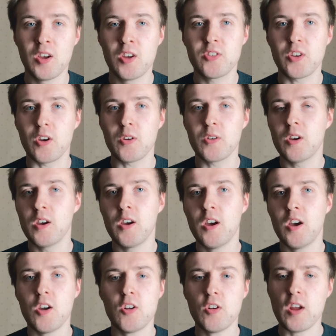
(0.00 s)
So
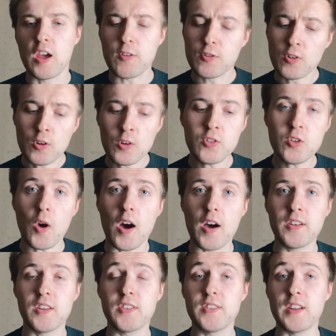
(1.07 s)
as long as you
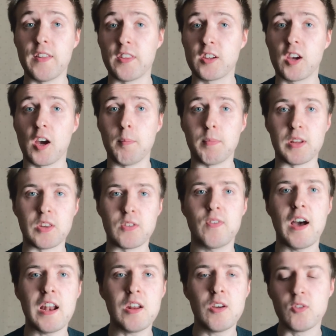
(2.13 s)
understand the company's
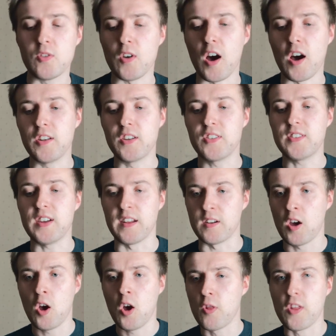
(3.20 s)
values, you understand
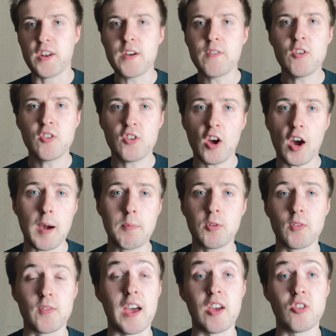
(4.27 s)
the different types
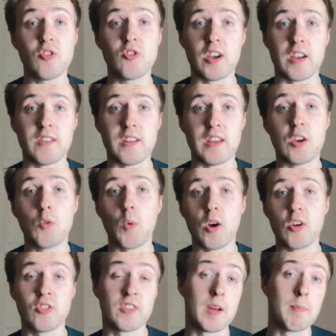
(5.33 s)
of S J T
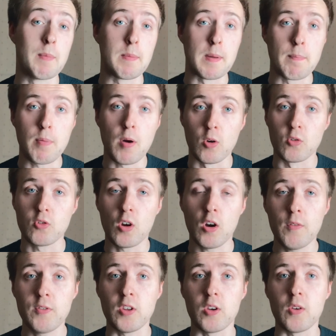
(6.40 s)
questions that may be posed
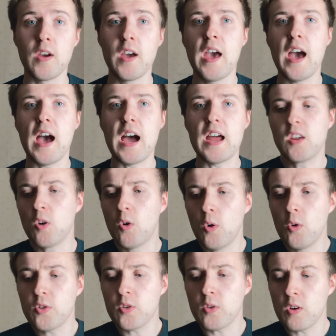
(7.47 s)
of you, and you
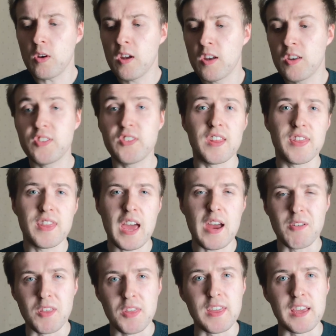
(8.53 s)
also sit
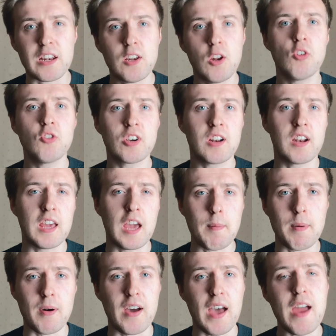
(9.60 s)
there and think logically
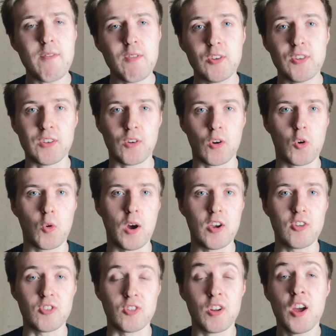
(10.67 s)
about every single
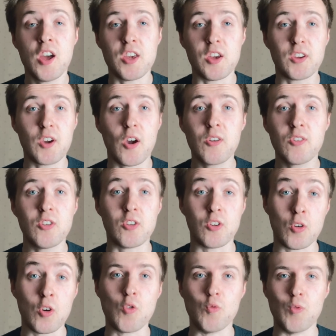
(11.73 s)
question, you're going to
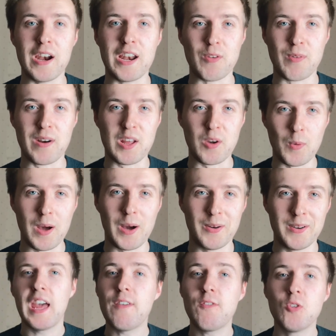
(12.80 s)
do really, really
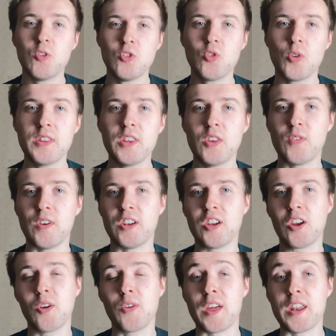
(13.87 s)
well. If you enjoyed this
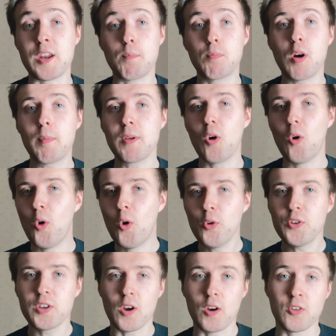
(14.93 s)
video, then you're probably
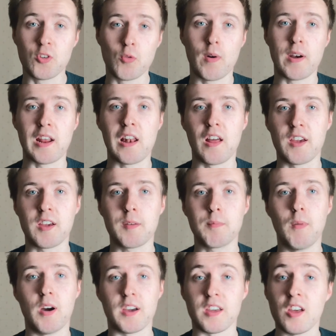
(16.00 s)
also going to really like
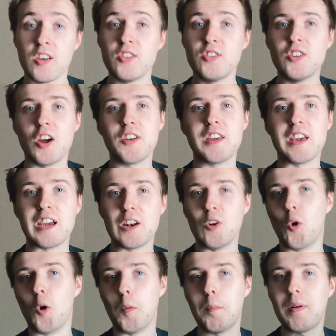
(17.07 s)
my Studying
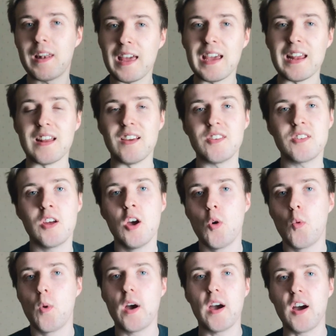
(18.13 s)
Law playlist,
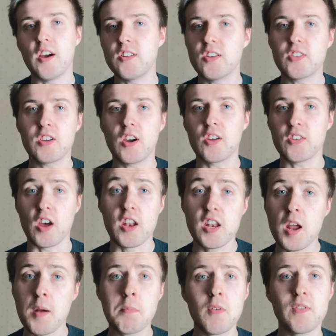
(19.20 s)
where I discuss a
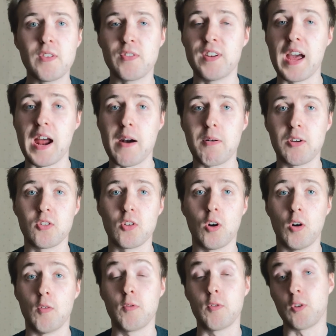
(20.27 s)
number of different areas
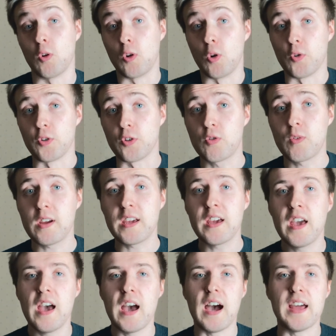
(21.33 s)
of your law degree
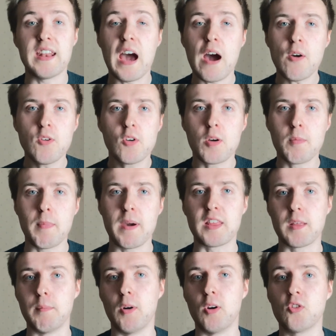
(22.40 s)
and how you can make
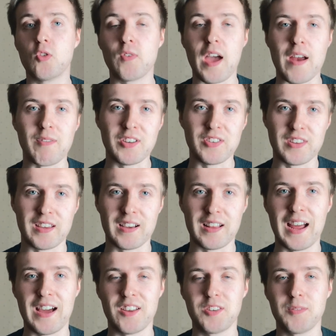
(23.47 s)
the most of every single
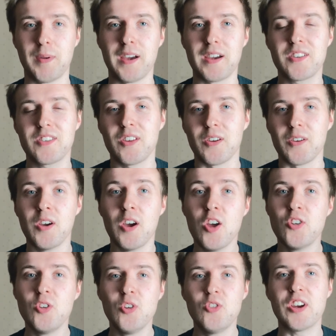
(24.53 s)
aspect. So
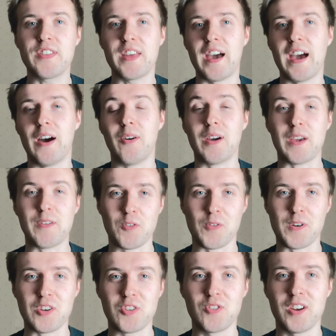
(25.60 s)
do check that out if you're
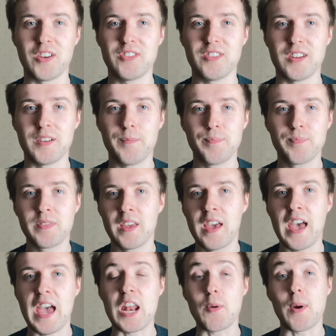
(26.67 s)
interested.
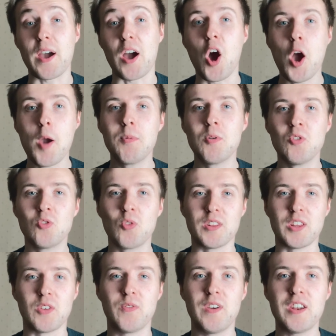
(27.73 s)
Anyway, I hope you enjoyed
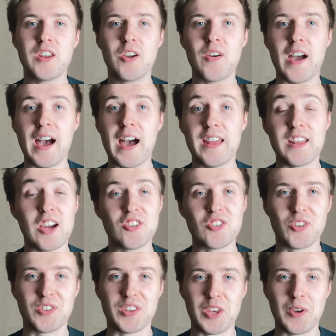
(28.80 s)
this video, and I
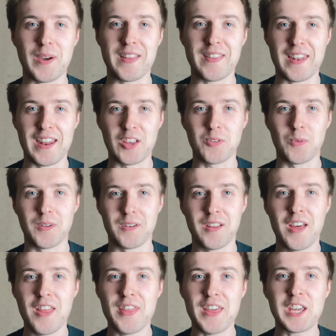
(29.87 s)
shall see you in the next one.
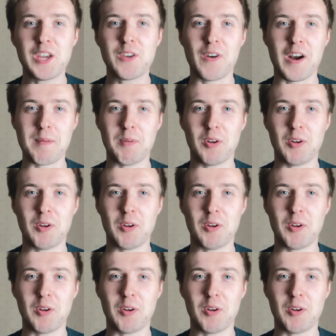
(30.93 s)
Thank you very